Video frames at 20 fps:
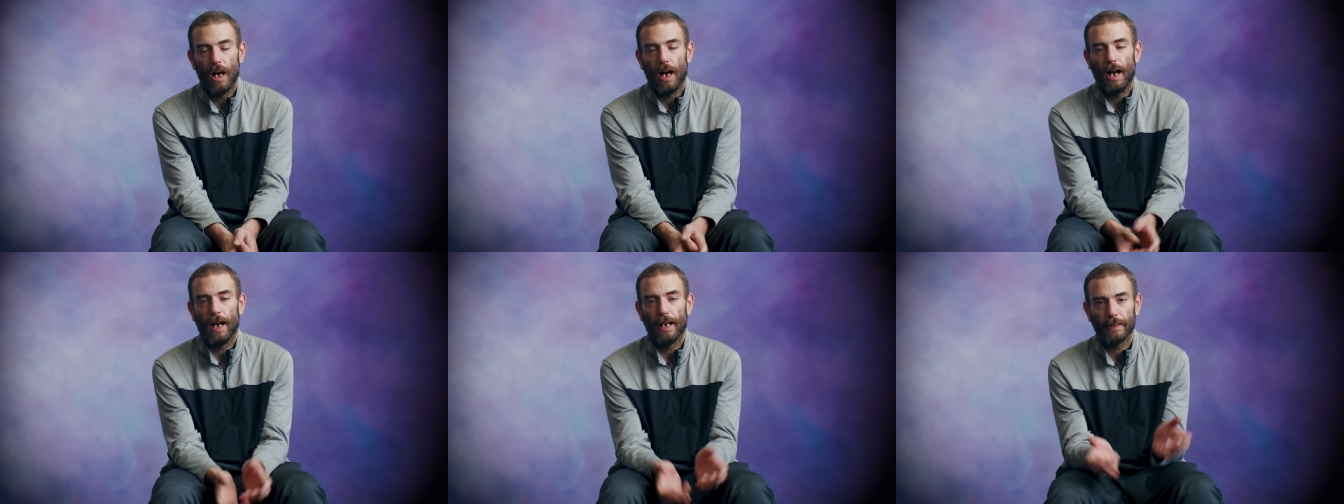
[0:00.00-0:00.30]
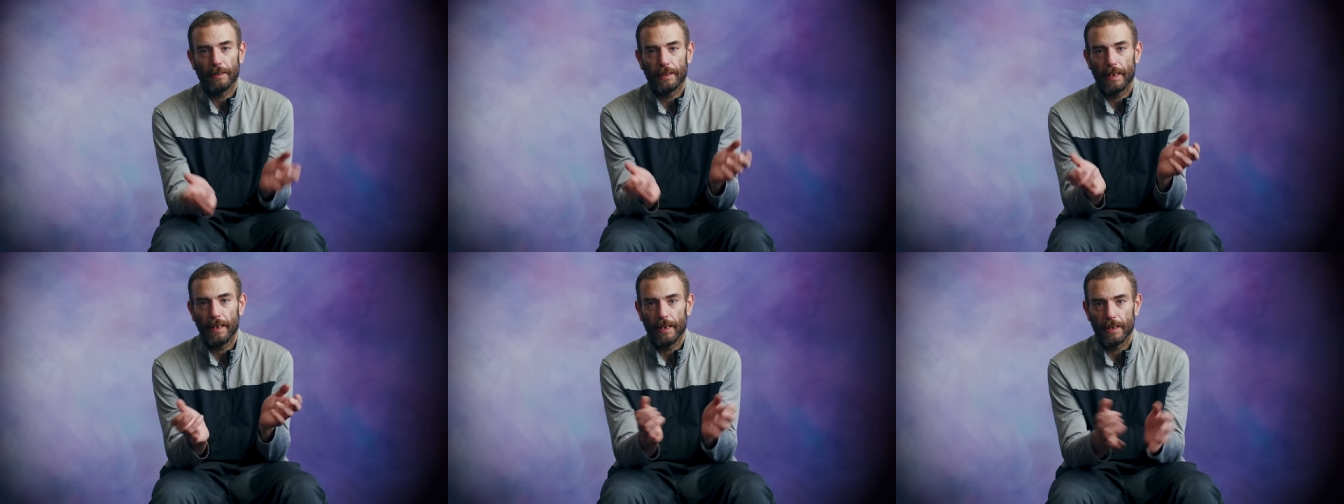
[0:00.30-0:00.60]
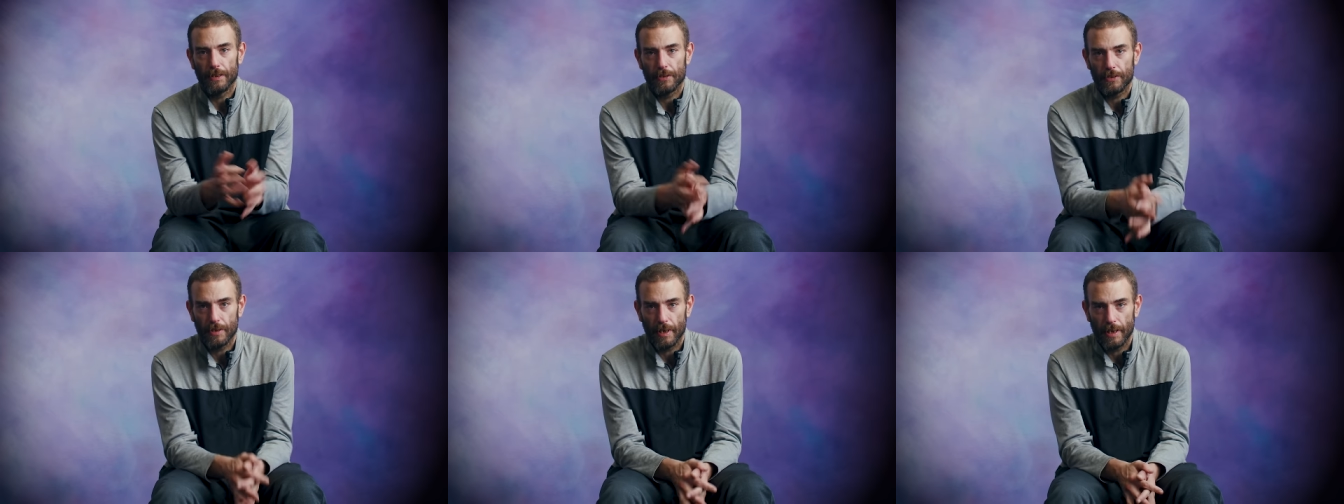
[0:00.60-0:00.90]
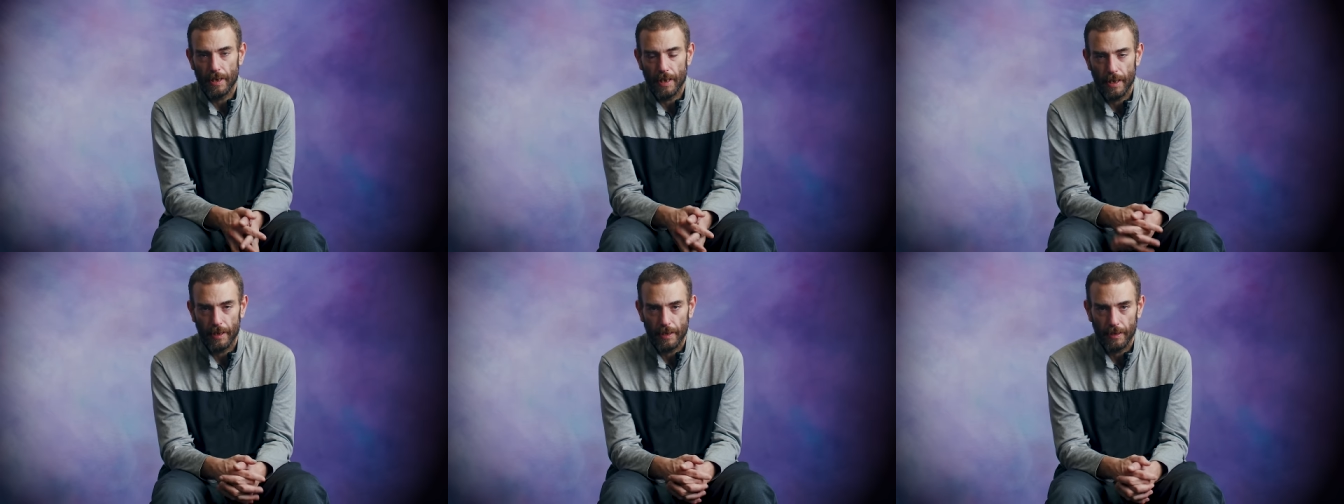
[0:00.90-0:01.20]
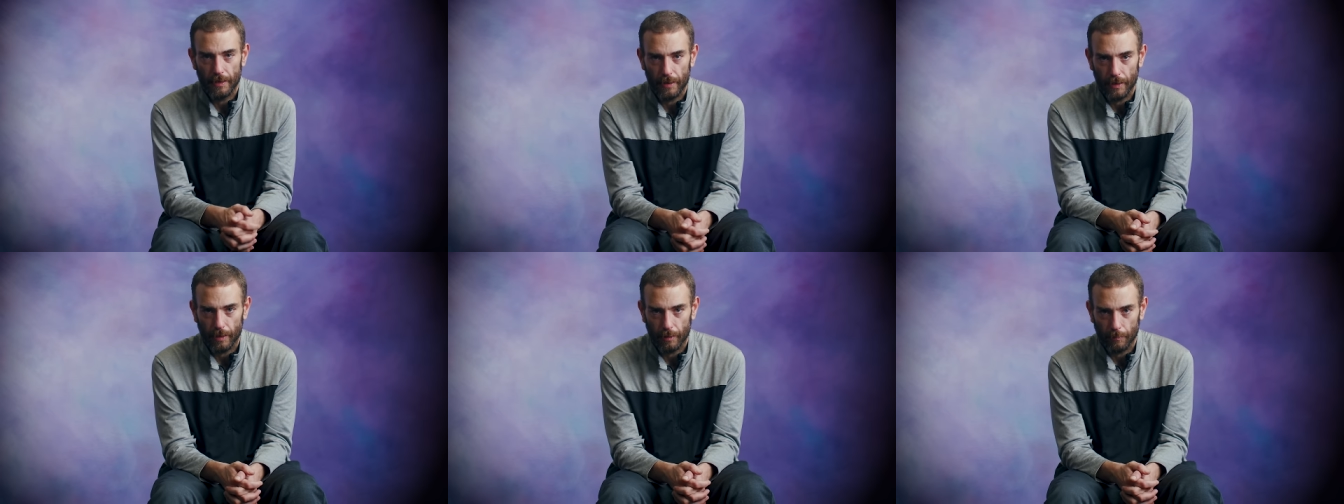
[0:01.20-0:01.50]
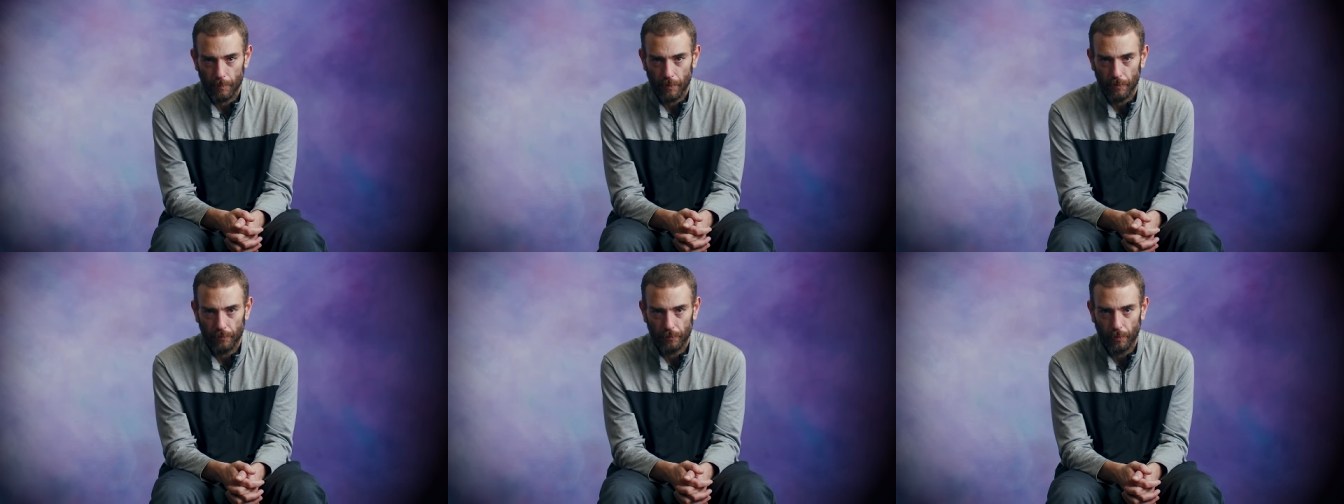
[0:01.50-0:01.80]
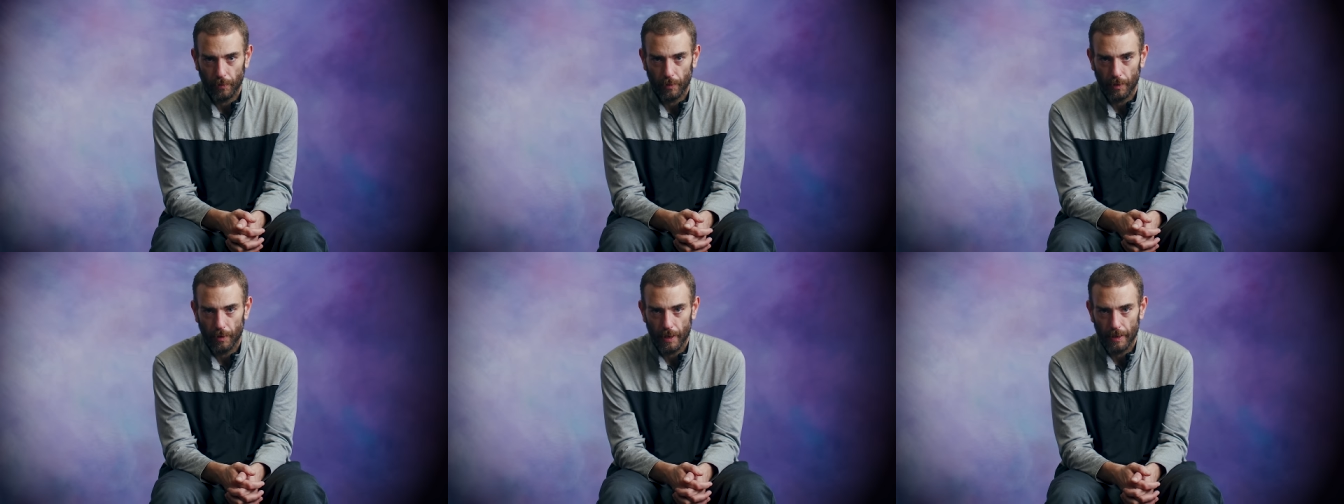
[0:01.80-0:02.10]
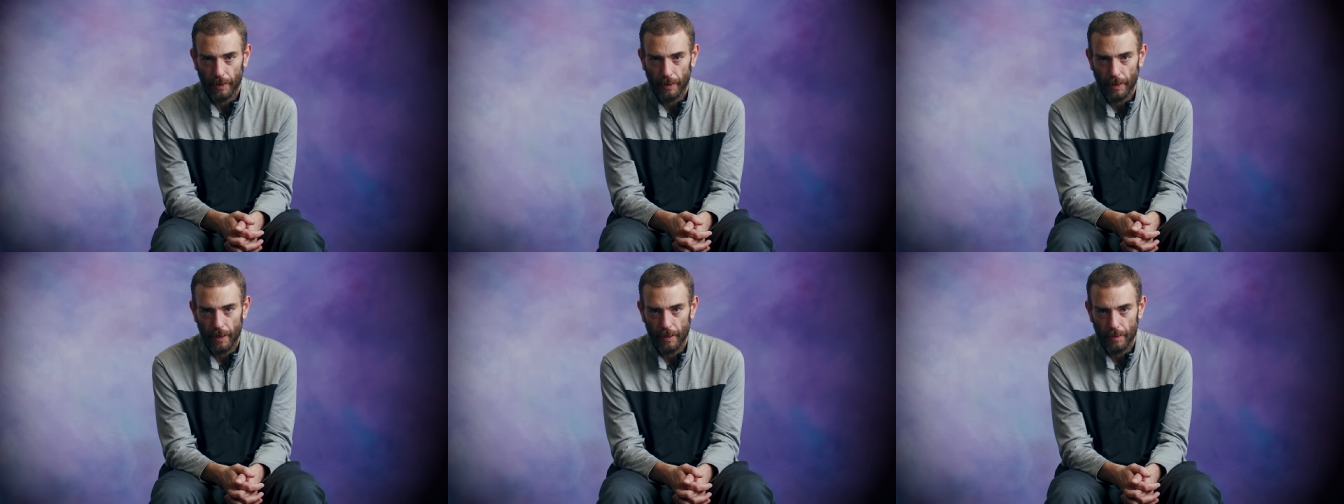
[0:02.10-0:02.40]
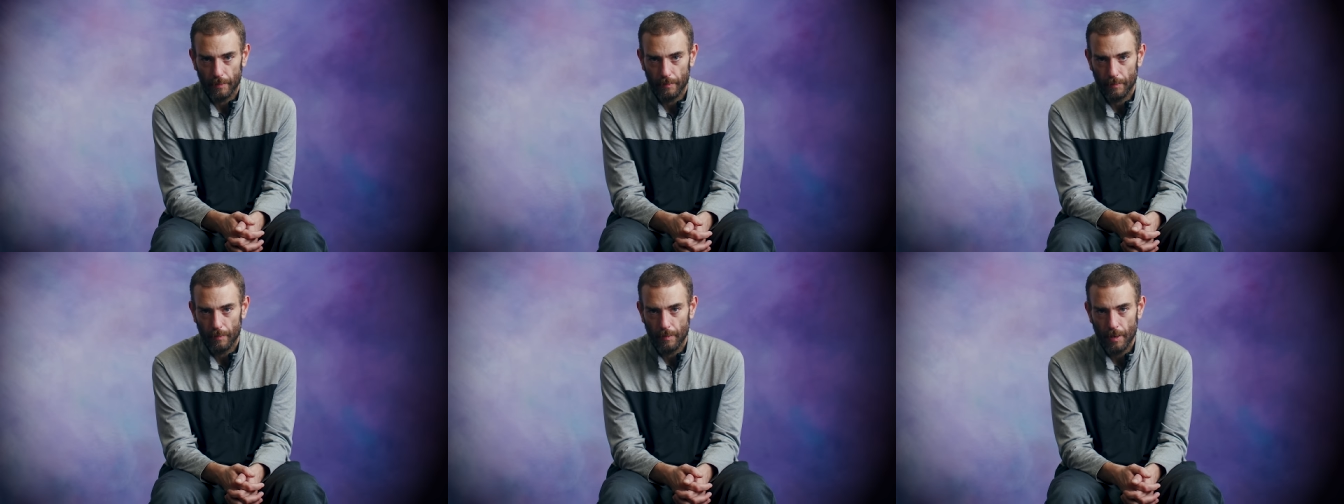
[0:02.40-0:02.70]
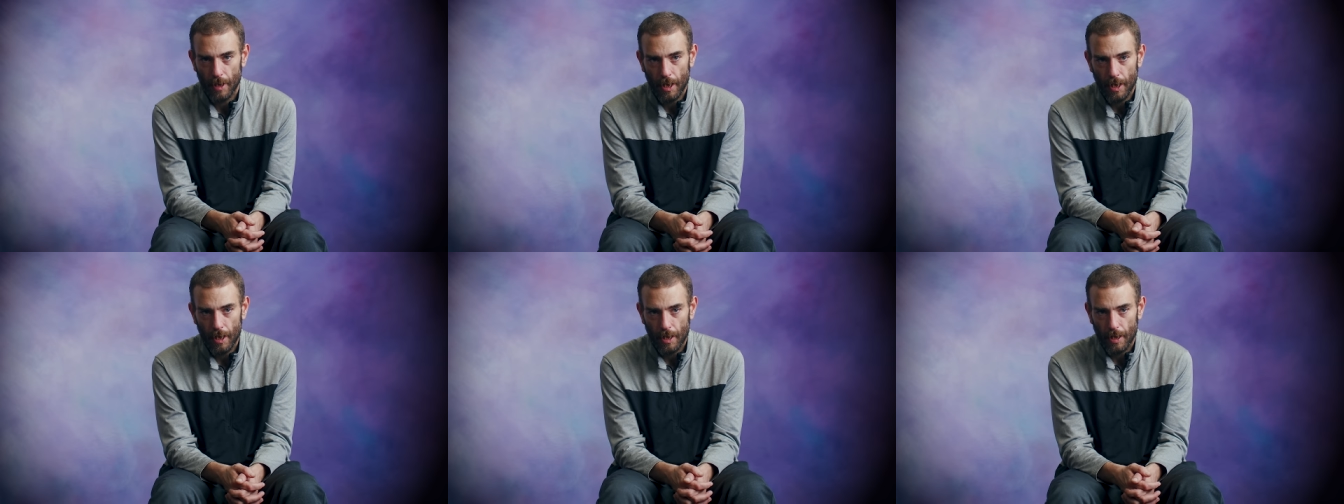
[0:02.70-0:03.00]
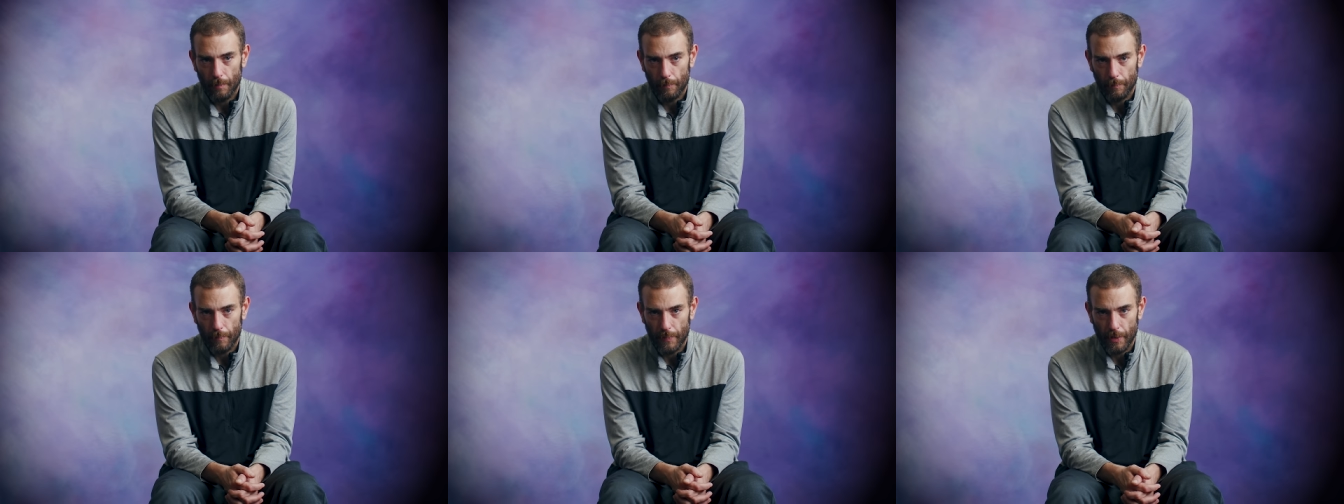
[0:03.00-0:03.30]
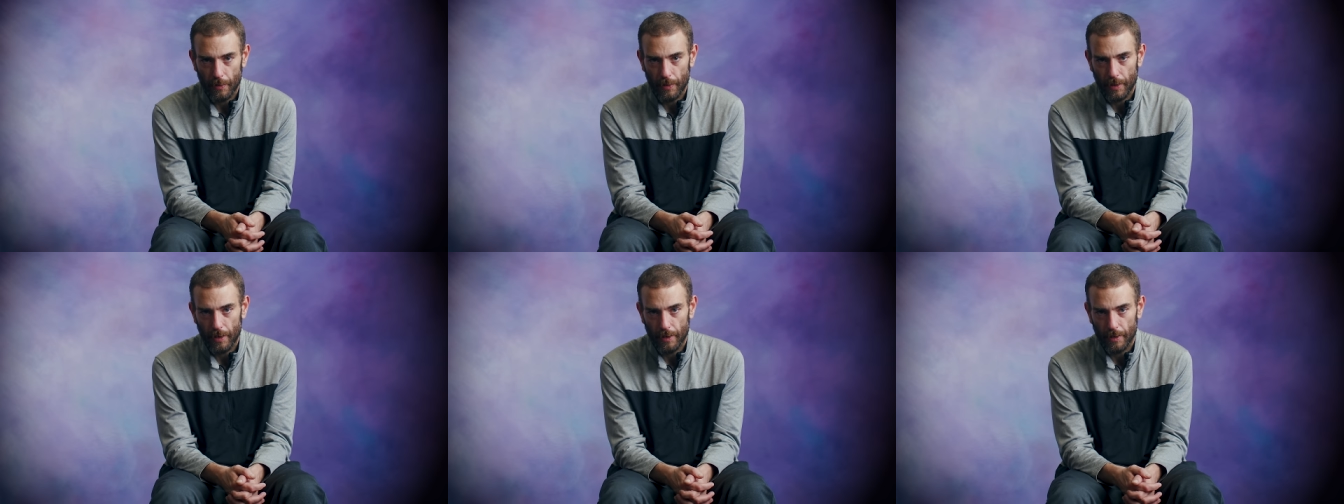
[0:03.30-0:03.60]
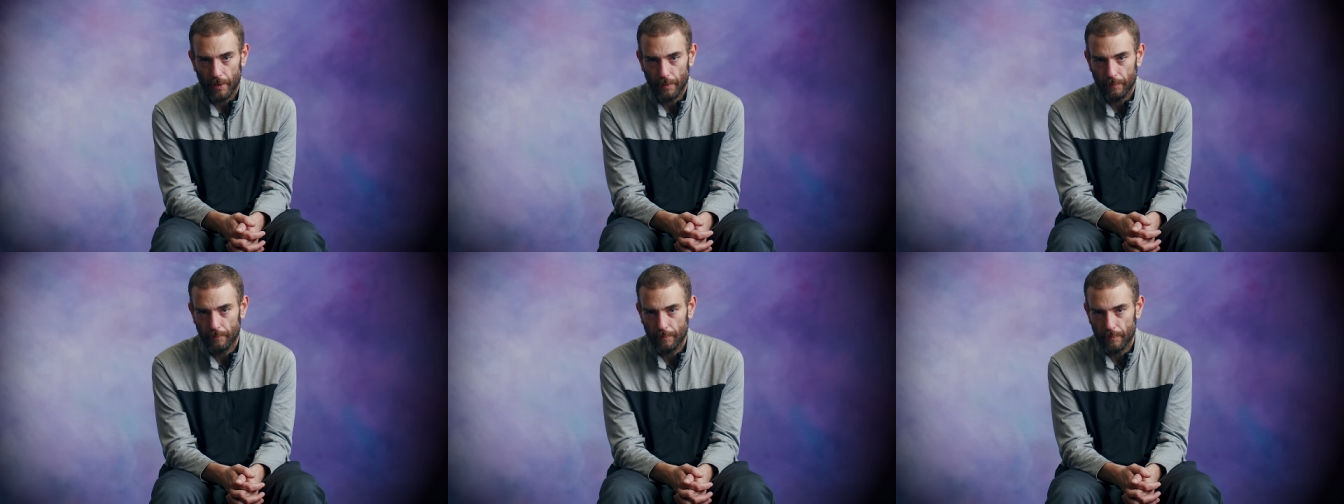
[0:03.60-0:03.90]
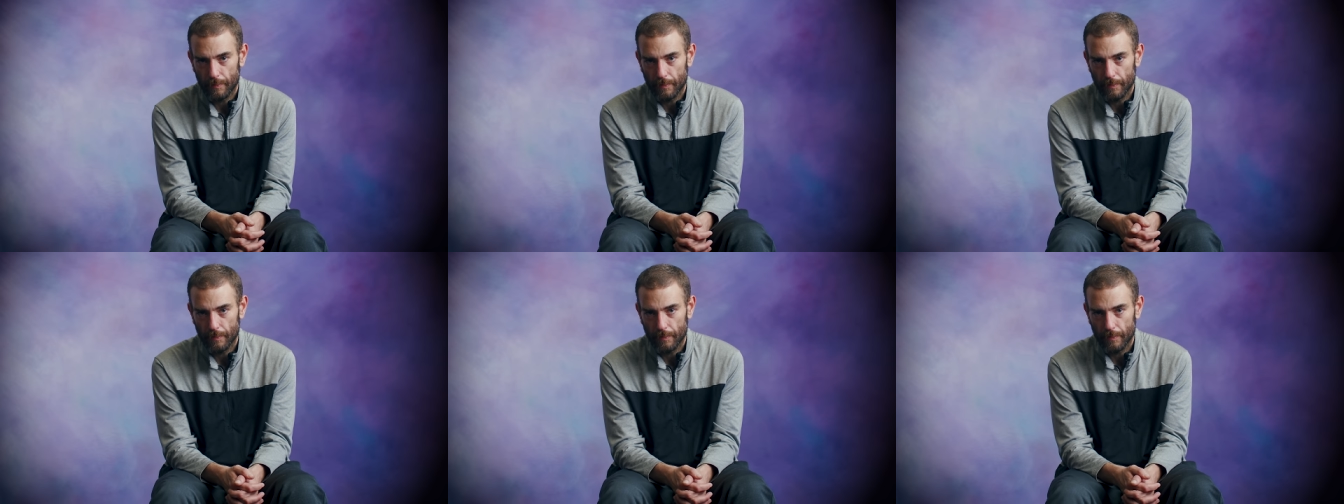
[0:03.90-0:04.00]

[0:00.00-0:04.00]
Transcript: I can't say anything before I get muted,